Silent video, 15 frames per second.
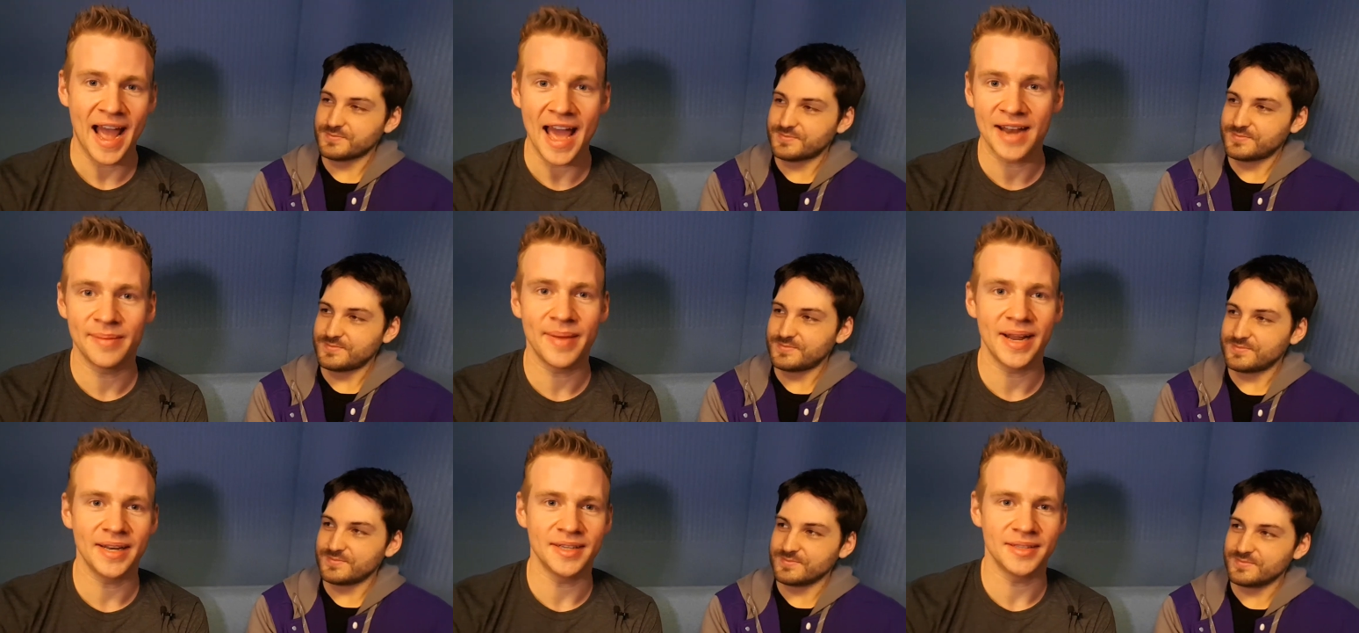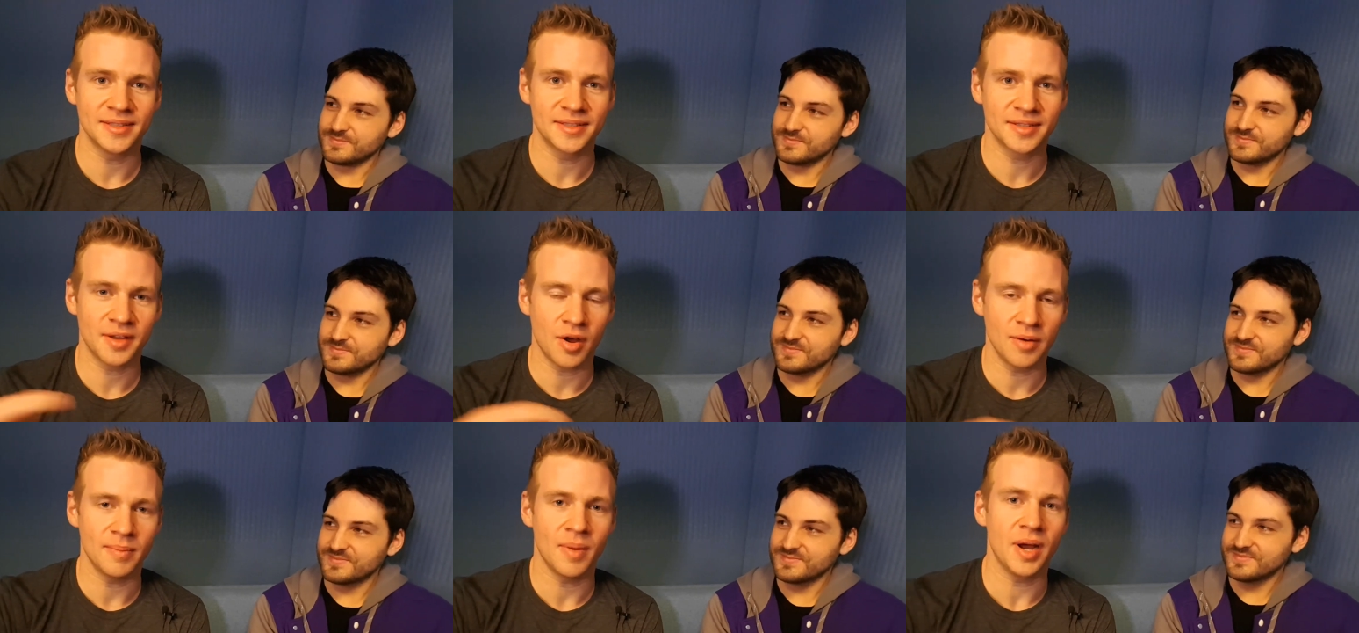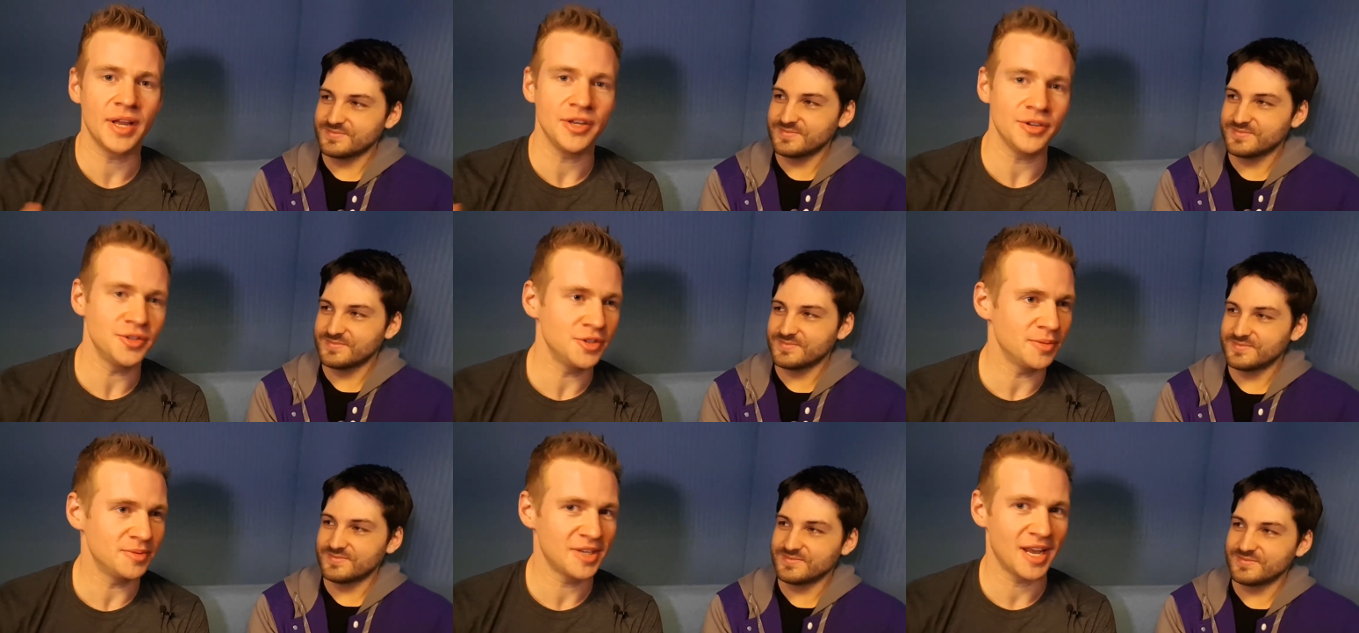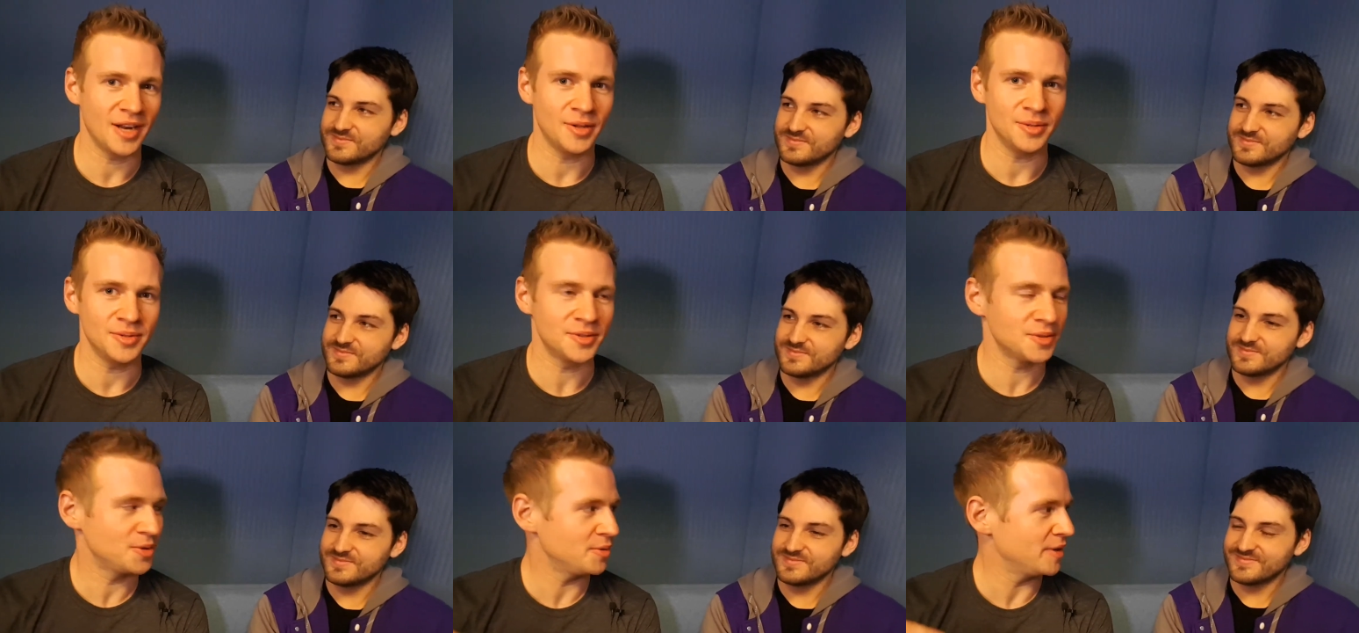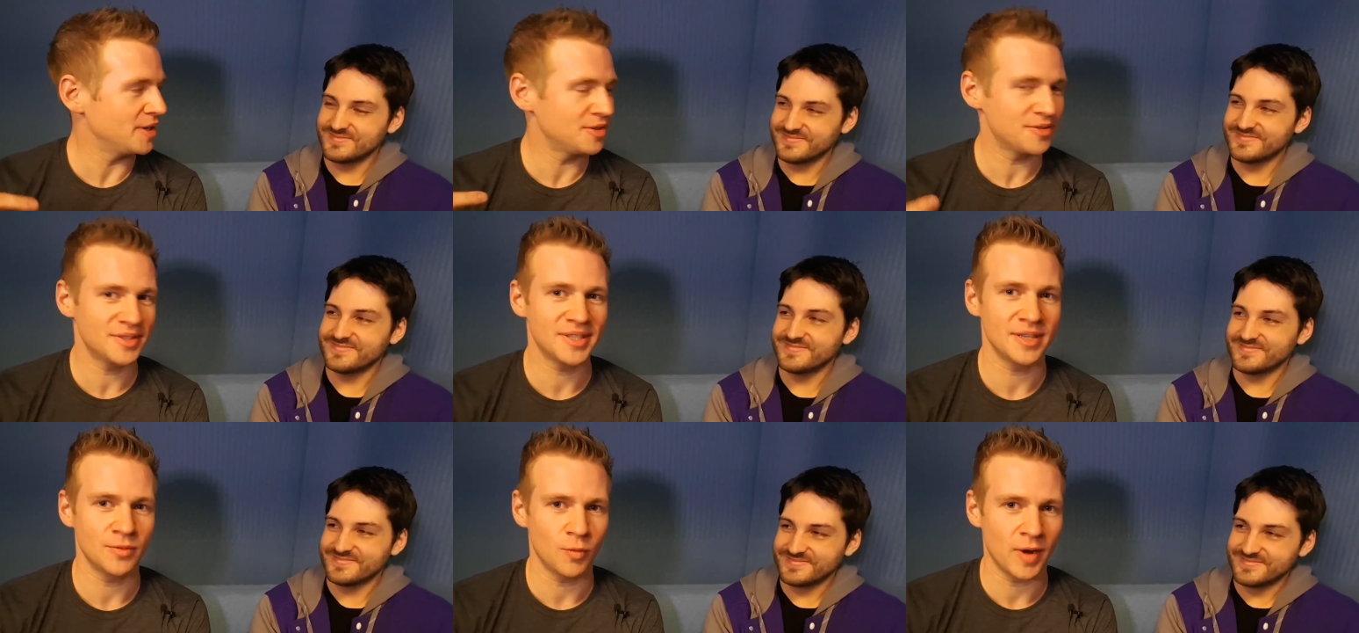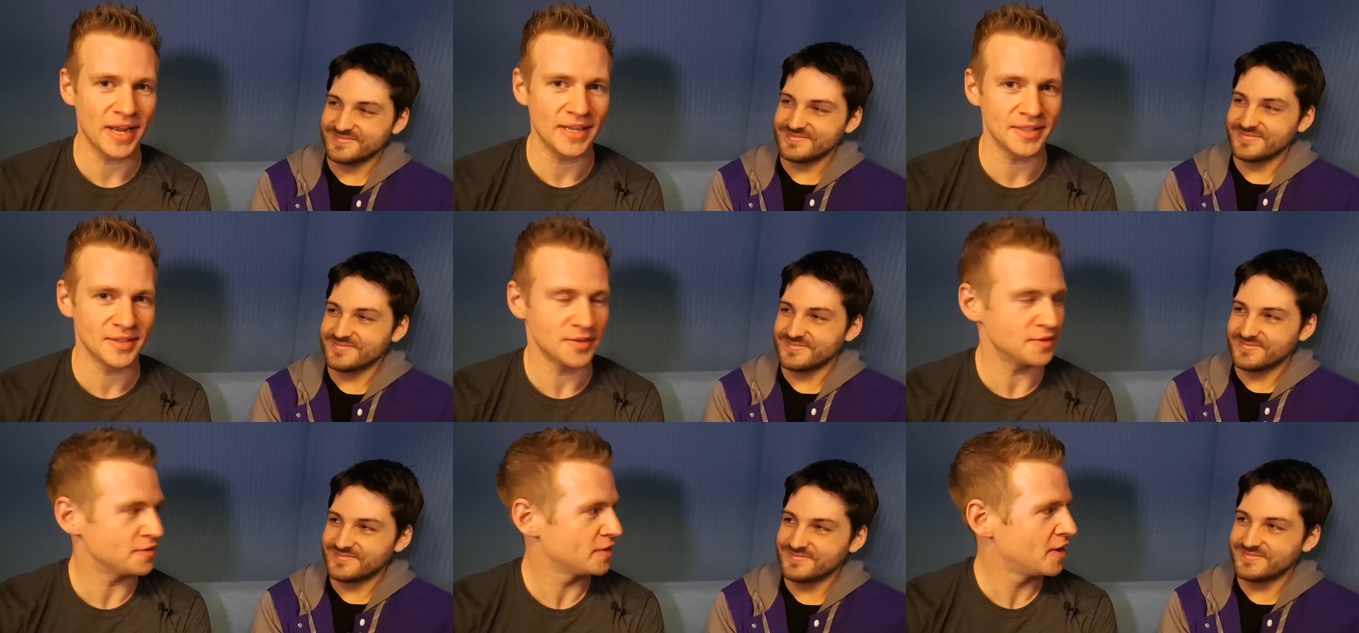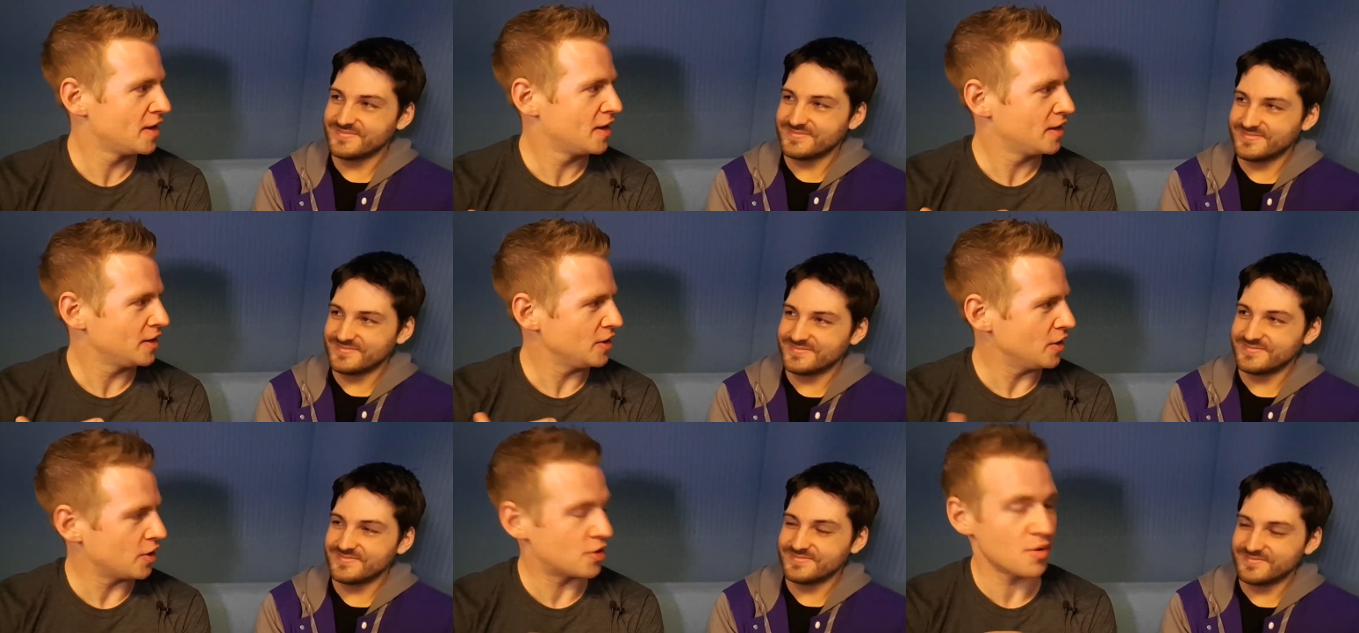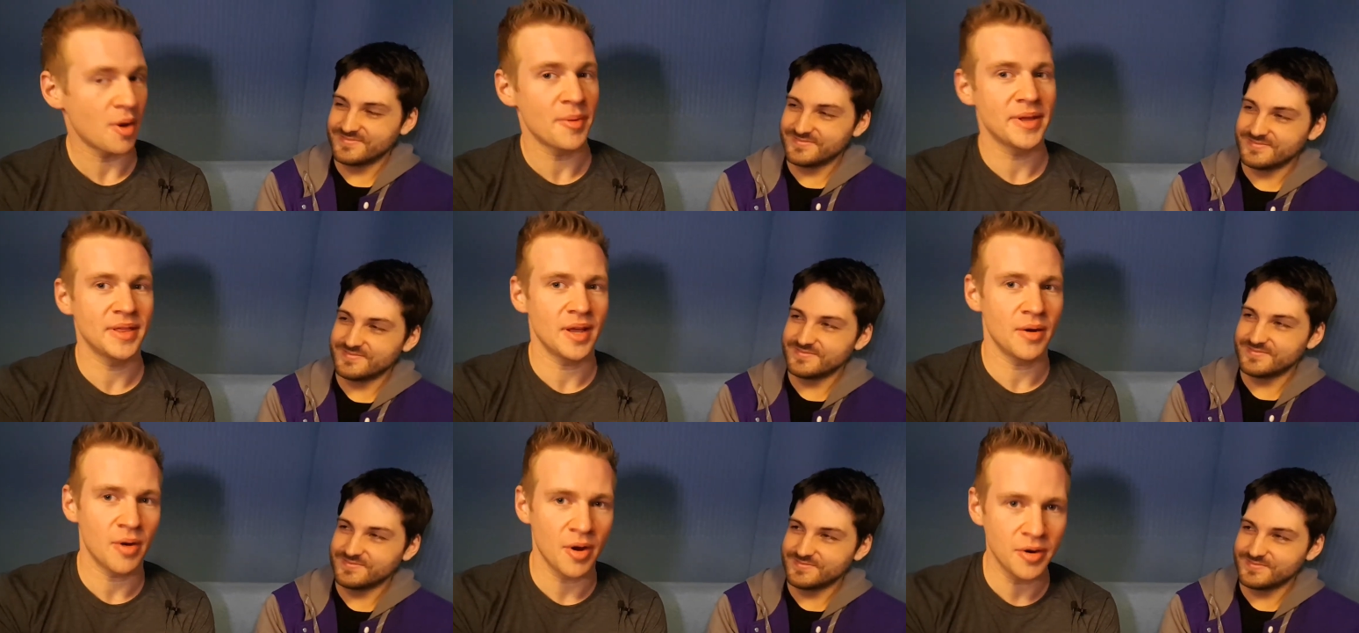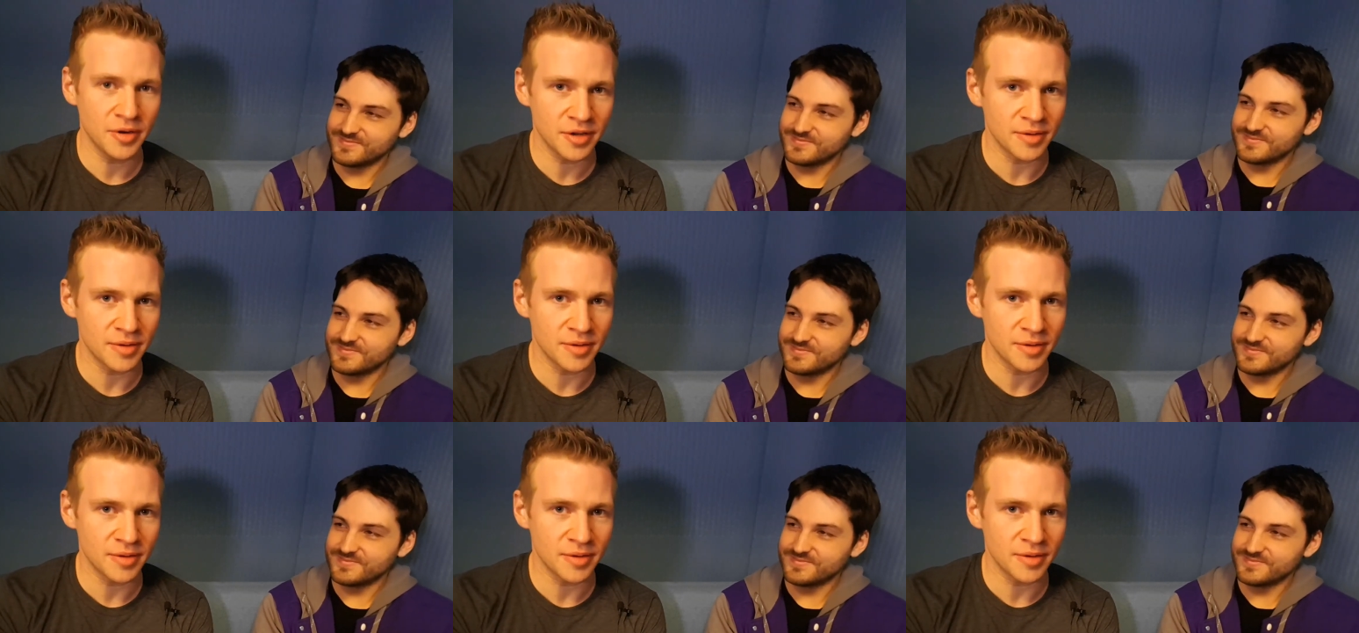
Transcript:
Speaker 1: animators on my YouTube channels who are interested in ways of, you know, growing their own